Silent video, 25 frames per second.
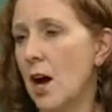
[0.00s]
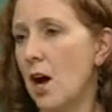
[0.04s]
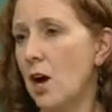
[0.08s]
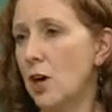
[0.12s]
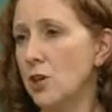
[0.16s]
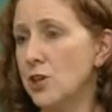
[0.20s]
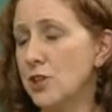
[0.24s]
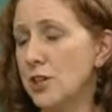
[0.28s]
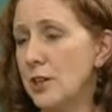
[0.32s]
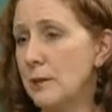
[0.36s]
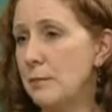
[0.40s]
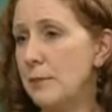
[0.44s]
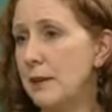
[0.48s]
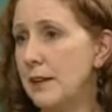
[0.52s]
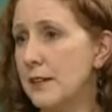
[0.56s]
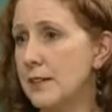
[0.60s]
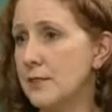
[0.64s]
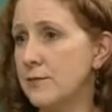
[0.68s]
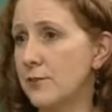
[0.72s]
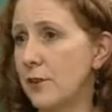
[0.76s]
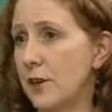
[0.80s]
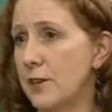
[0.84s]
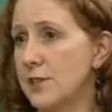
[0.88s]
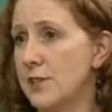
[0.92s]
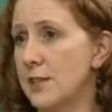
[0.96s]
Are
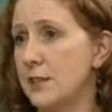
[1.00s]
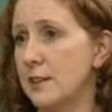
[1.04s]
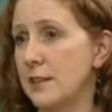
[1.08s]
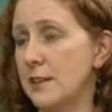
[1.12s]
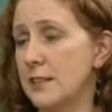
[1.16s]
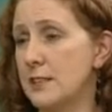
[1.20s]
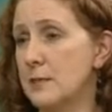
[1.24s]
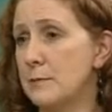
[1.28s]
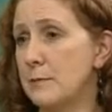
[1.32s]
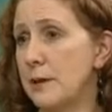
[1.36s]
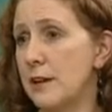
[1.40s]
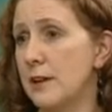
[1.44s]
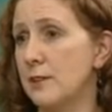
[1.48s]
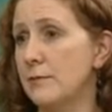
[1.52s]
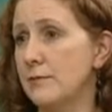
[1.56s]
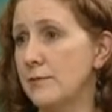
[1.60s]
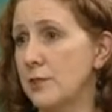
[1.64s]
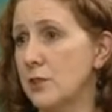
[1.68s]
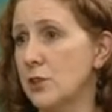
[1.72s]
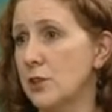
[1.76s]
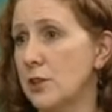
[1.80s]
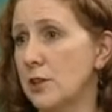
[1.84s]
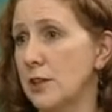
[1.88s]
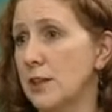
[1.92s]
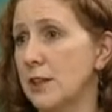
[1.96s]
GPs finding that it's
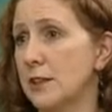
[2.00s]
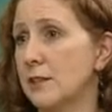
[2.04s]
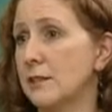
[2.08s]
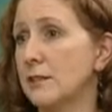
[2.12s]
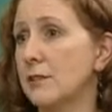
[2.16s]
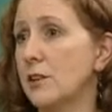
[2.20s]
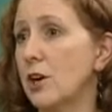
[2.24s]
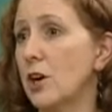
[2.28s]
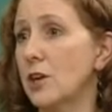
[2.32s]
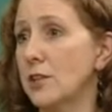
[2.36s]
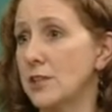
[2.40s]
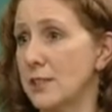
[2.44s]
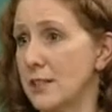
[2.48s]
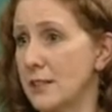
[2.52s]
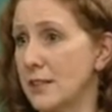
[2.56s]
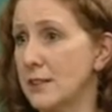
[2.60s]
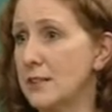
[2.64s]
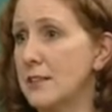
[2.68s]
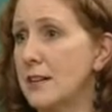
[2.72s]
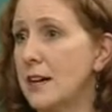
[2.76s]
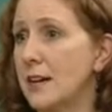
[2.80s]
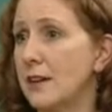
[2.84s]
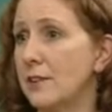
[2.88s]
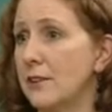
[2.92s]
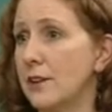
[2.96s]
beneficial in
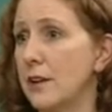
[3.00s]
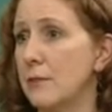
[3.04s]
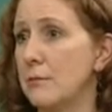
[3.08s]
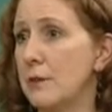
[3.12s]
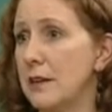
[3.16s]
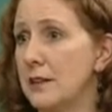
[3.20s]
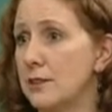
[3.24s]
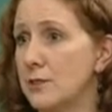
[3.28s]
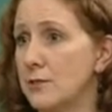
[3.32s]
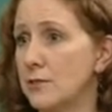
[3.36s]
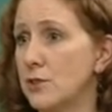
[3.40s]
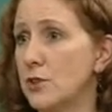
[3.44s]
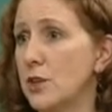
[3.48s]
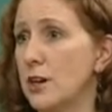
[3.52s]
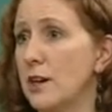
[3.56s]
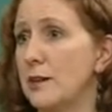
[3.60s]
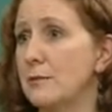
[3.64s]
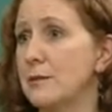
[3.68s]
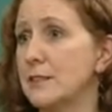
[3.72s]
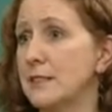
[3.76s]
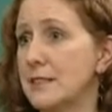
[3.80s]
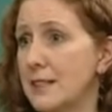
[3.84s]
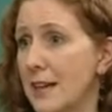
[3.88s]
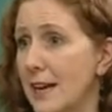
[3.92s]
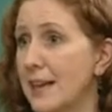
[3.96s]
cutting down the amount of
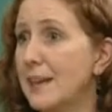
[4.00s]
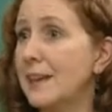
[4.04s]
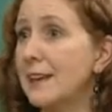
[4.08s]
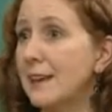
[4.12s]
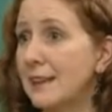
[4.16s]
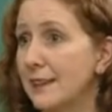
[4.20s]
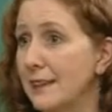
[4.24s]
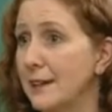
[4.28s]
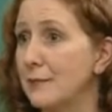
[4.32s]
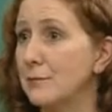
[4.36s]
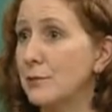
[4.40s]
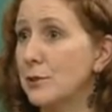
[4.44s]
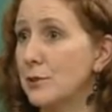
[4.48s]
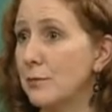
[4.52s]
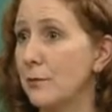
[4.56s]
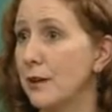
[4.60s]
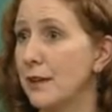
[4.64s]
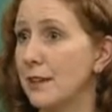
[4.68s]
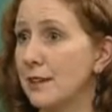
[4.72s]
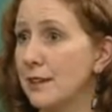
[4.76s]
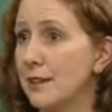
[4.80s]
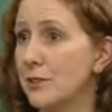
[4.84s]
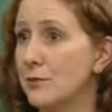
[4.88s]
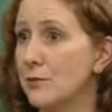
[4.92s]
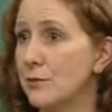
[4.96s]
time it's taking them to
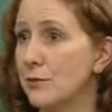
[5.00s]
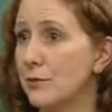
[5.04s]
make these